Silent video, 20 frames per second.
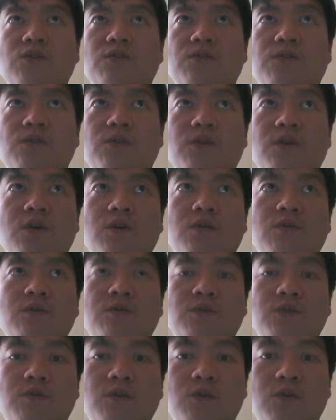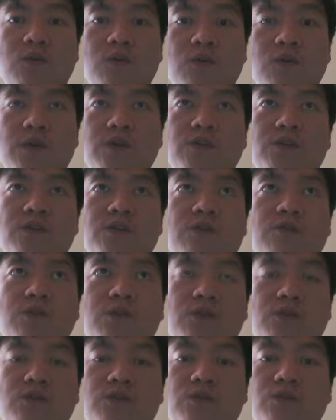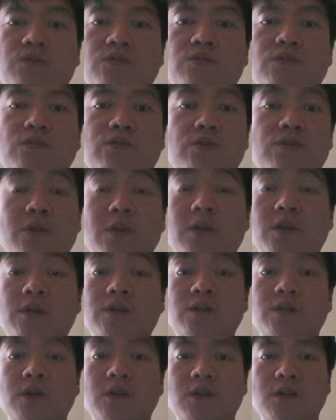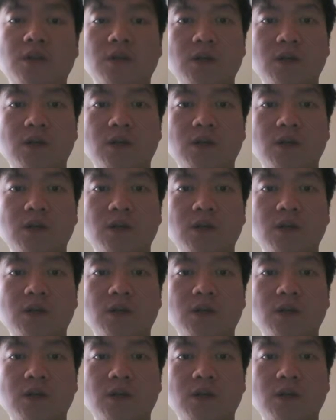figure out some correlation between those two data sets.